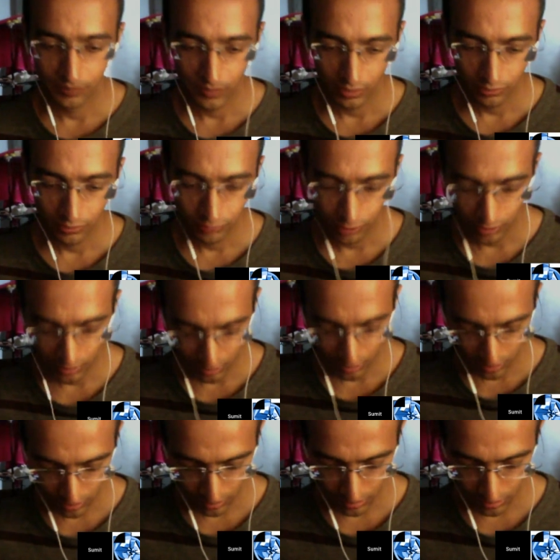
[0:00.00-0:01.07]

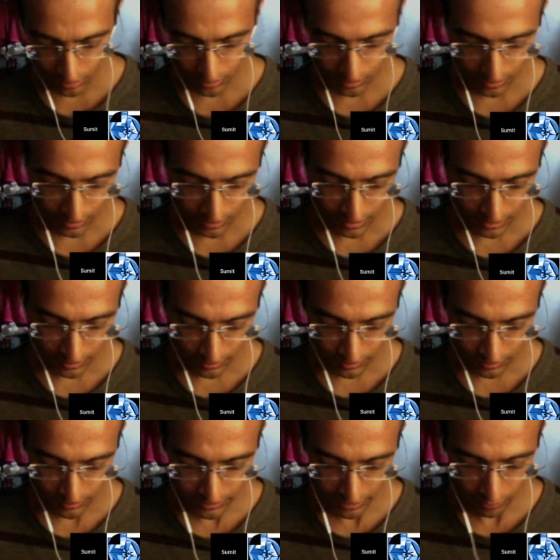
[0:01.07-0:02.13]
For
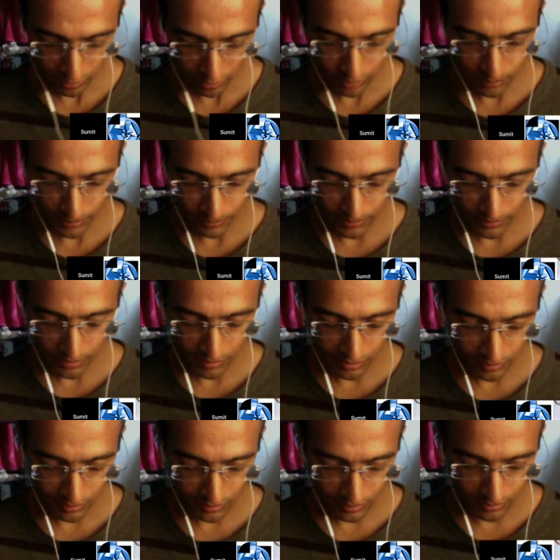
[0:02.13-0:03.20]
secular people,
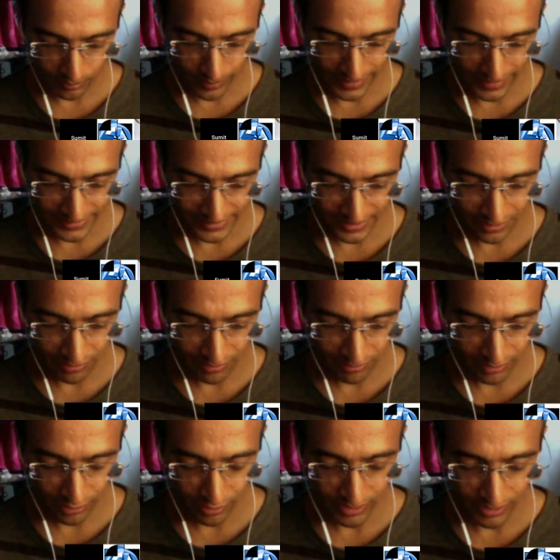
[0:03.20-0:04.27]
by sin, we
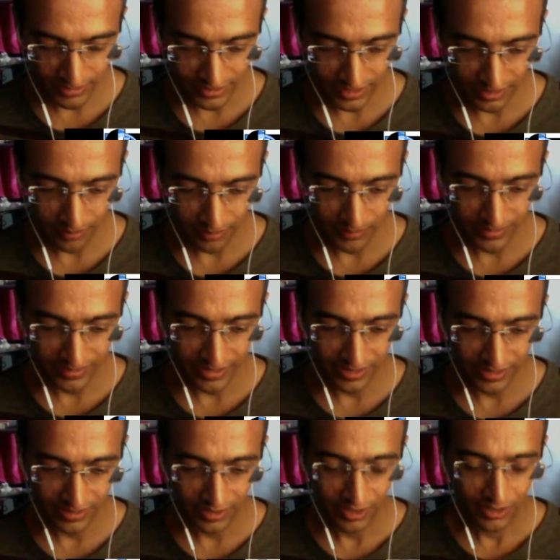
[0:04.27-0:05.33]
don't necessarily mean that
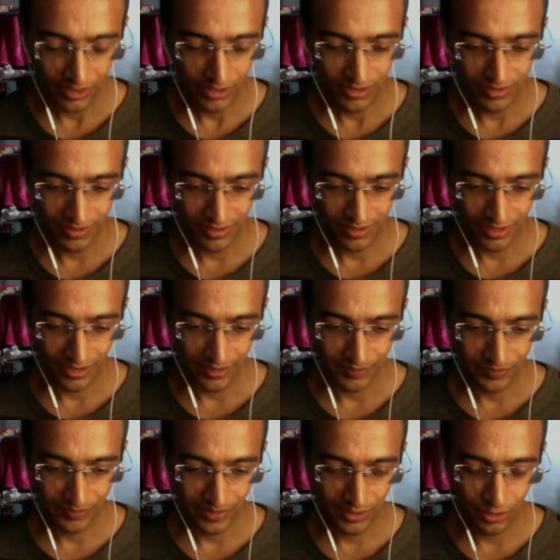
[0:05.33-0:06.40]

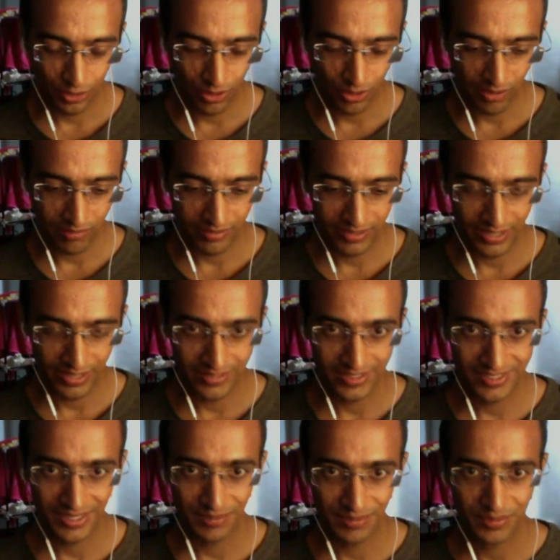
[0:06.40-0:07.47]
you have done
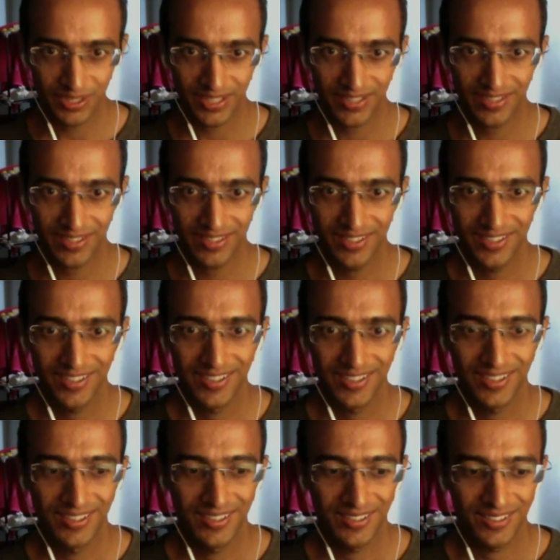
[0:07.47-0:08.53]
something
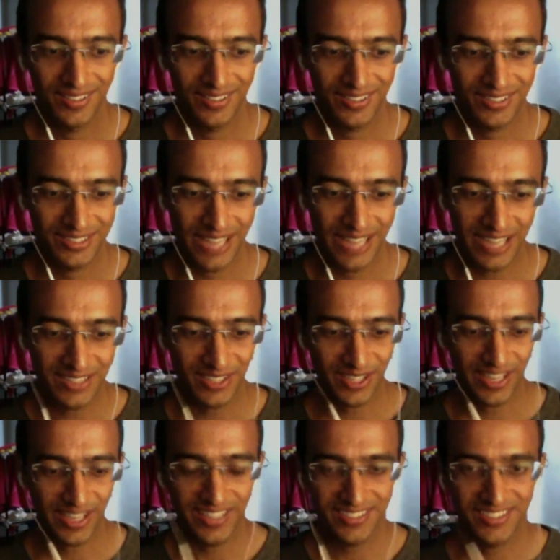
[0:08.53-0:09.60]
that is
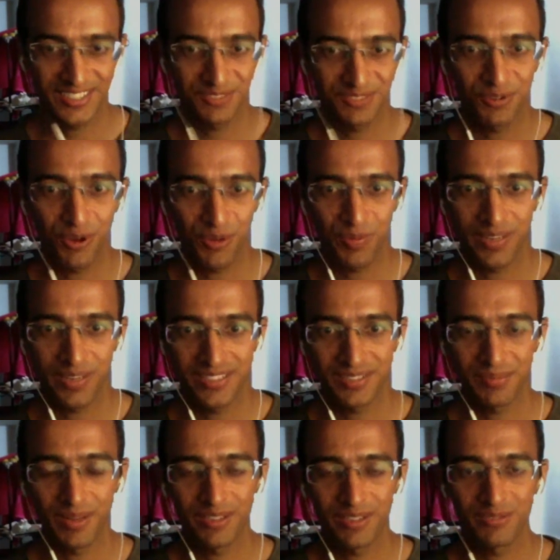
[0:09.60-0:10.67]
against these 4
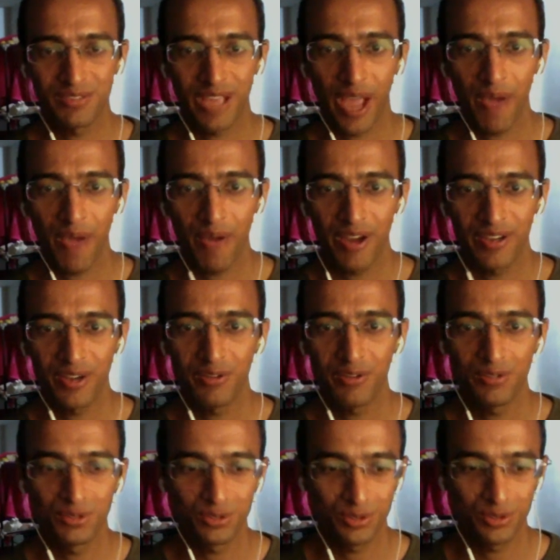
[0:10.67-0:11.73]
principles we have and now
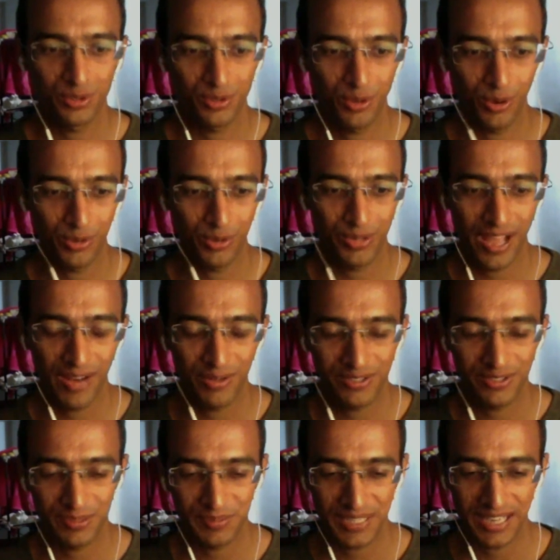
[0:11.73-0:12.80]
you should go to hell or
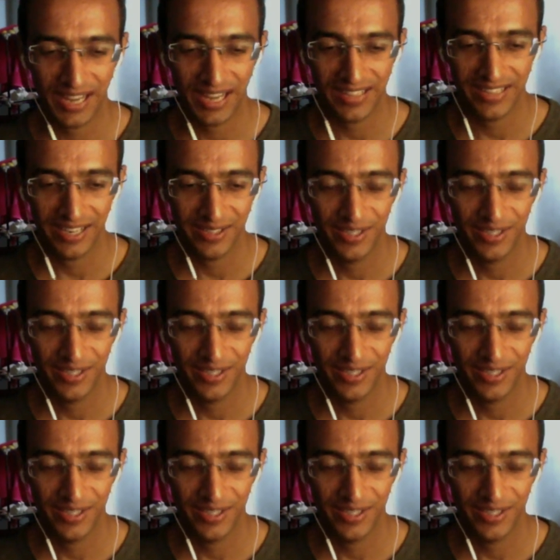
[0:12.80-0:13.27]
something like that.